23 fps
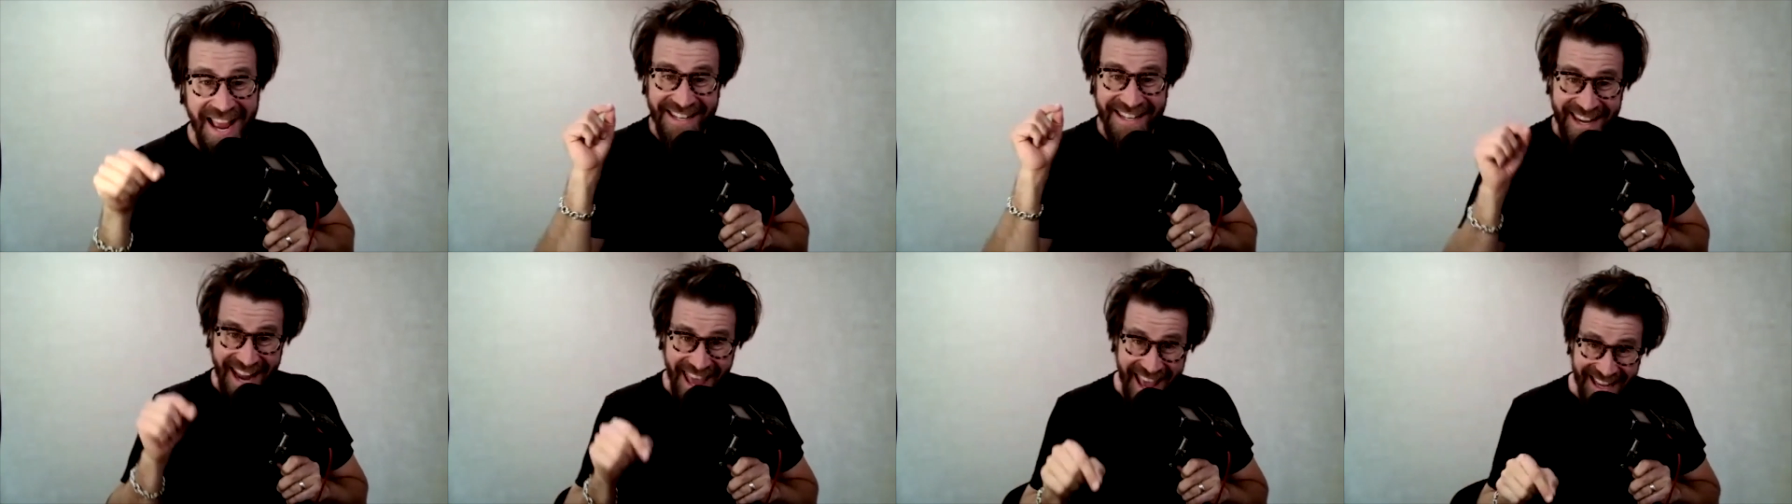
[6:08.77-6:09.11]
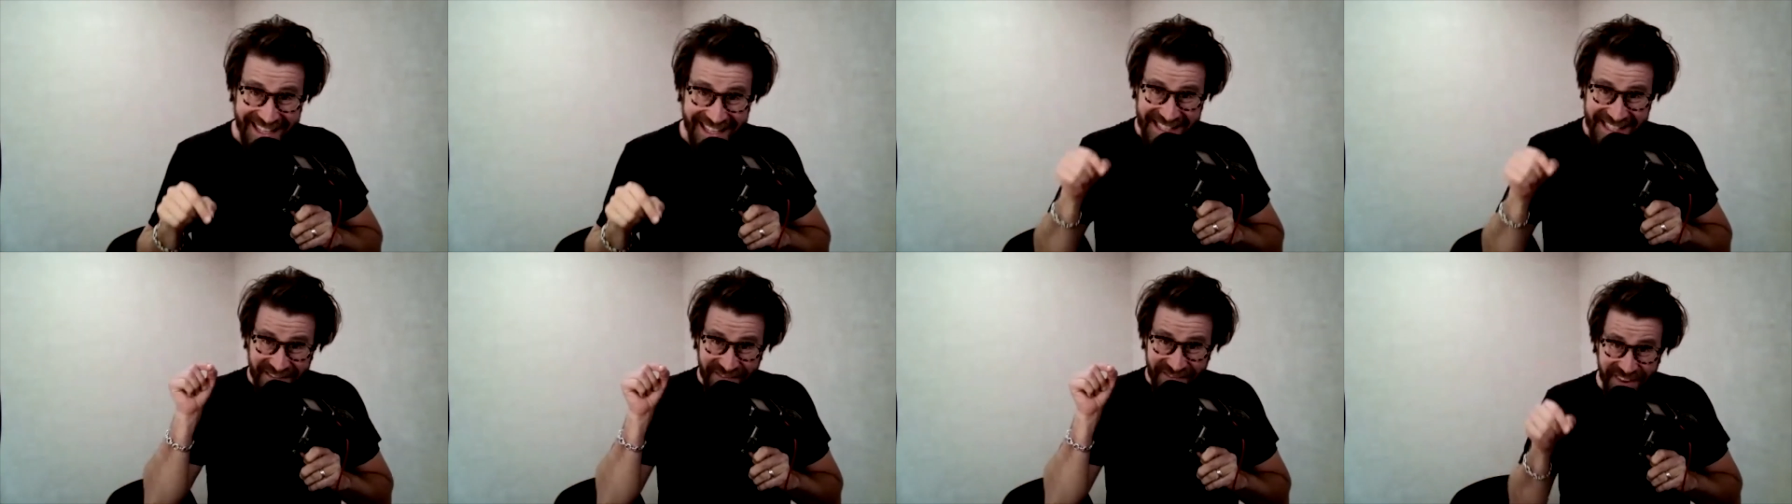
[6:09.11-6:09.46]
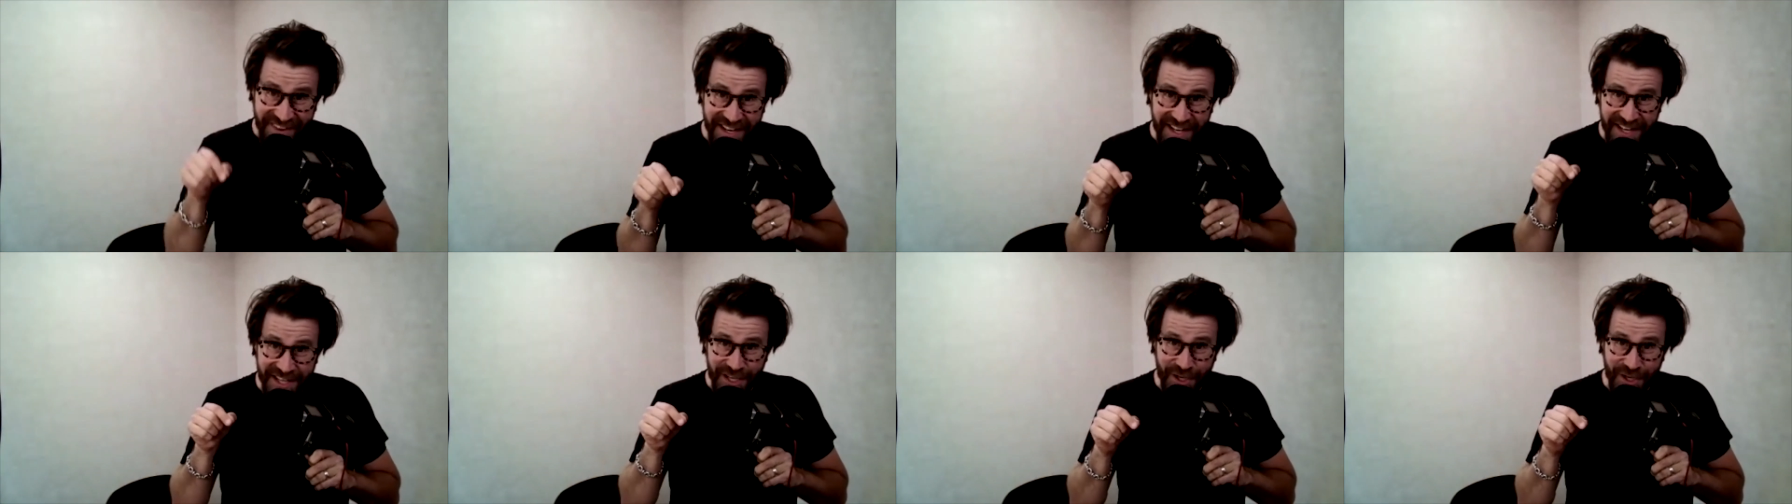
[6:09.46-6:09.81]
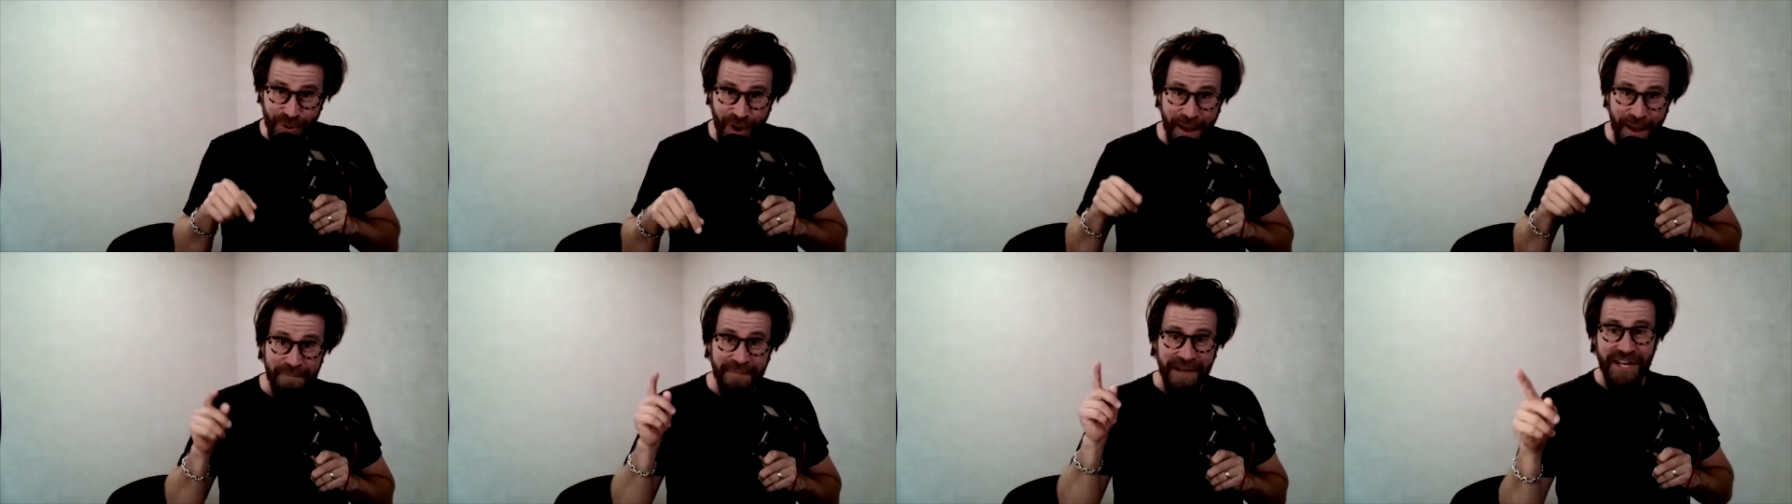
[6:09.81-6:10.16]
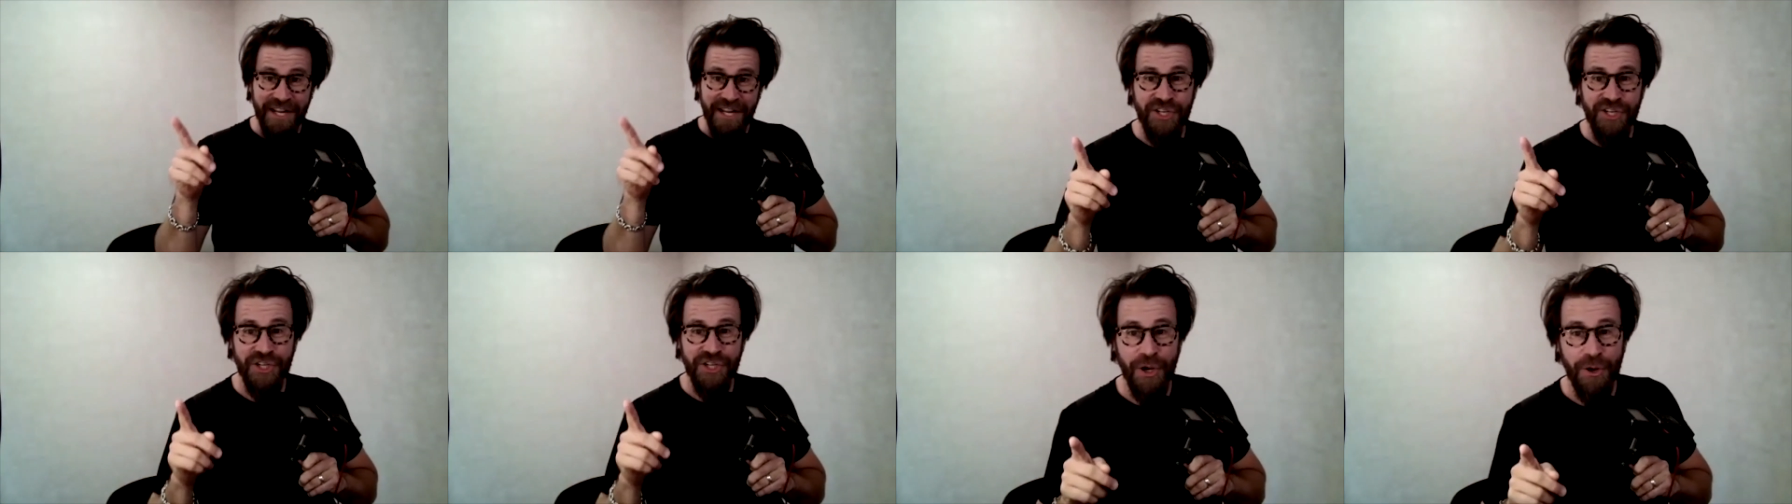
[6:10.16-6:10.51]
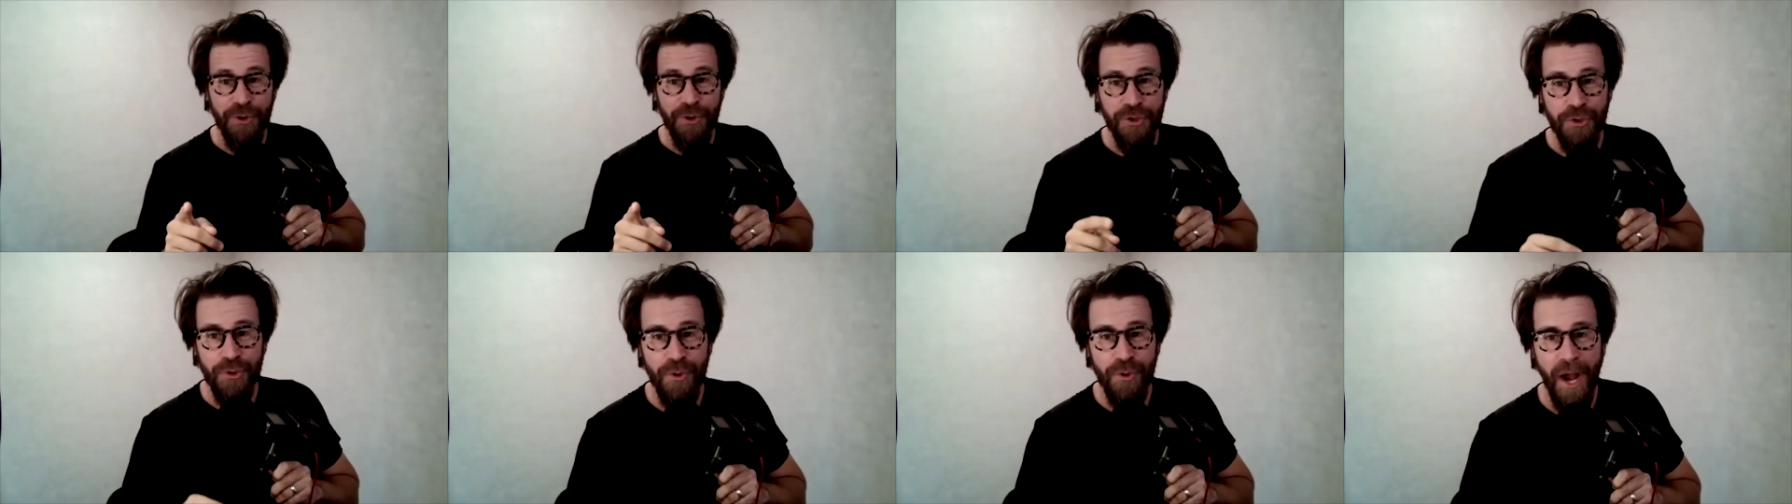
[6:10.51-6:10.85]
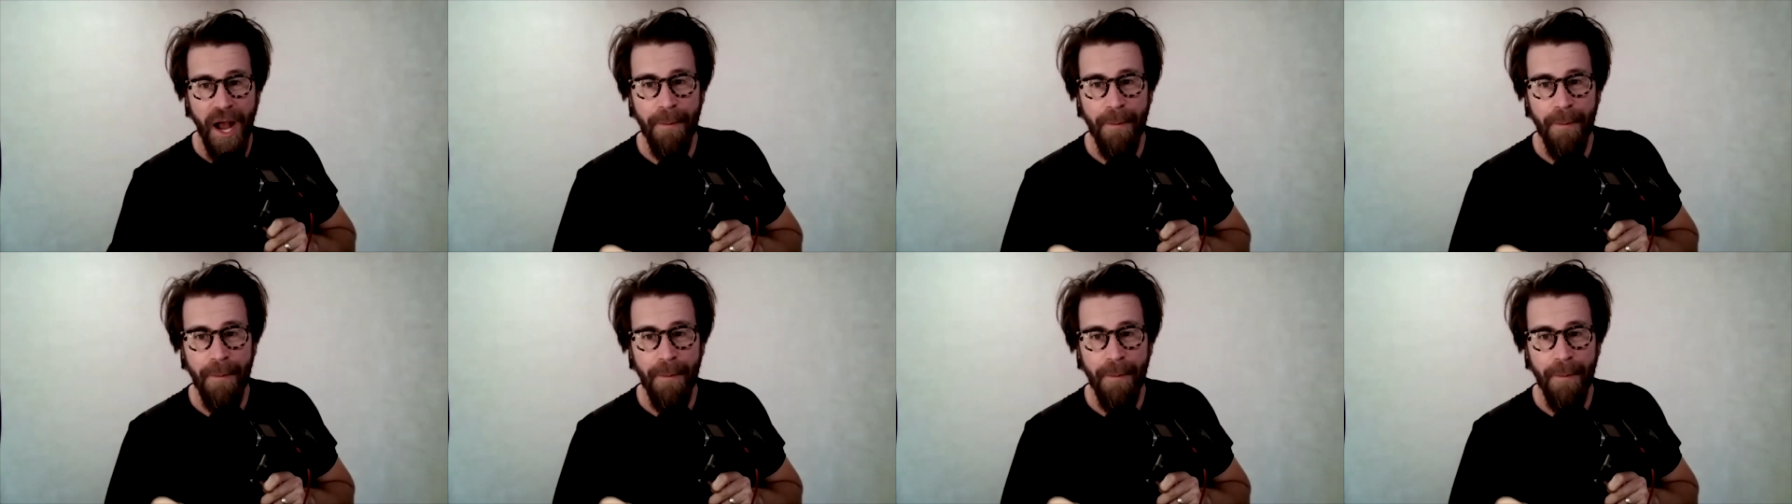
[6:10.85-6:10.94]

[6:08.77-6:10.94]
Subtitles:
next video, I'm going to show you